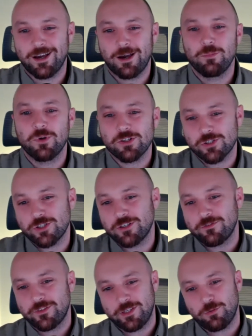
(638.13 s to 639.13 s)
I'm not
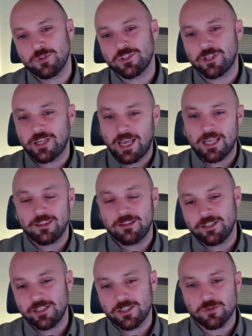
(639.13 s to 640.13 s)
sure if that was a
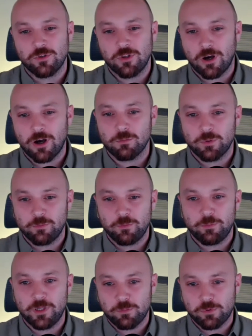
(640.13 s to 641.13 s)
catalyst or not, but
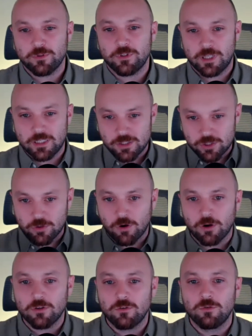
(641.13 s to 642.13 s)
people did
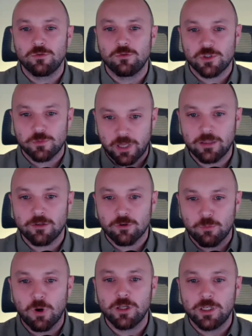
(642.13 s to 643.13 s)
start to spend
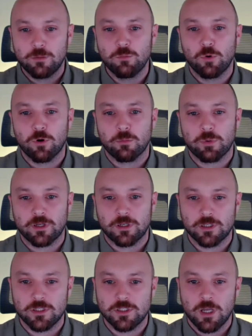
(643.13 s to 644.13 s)
their money more
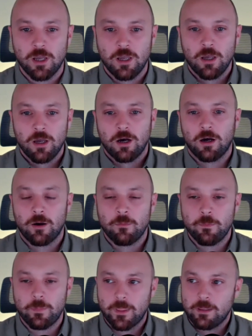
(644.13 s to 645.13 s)
because,
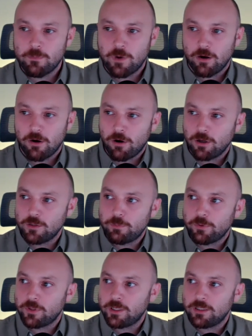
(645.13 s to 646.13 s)
um, and my aunt
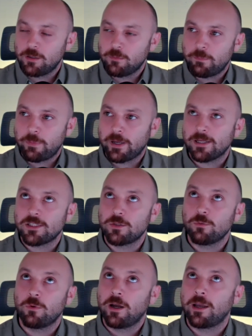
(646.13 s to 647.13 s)
put it the
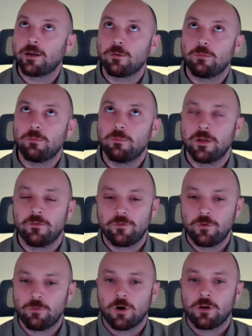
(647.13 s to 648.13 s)
best way,
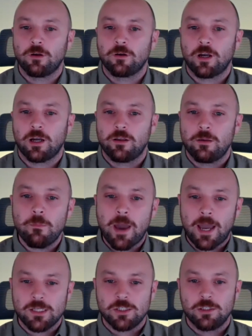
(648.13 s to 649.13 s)
if you want to kind of
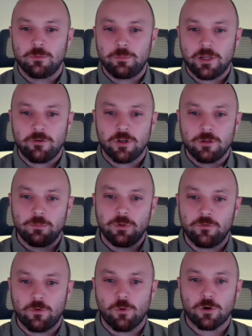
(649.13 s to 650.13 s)
imagine the period
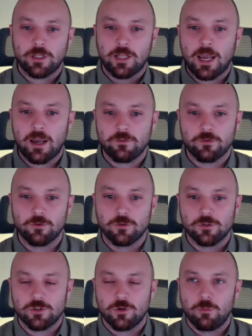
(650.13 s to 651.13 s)
before and
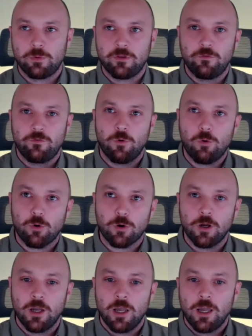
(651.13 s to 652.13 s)
after. So before,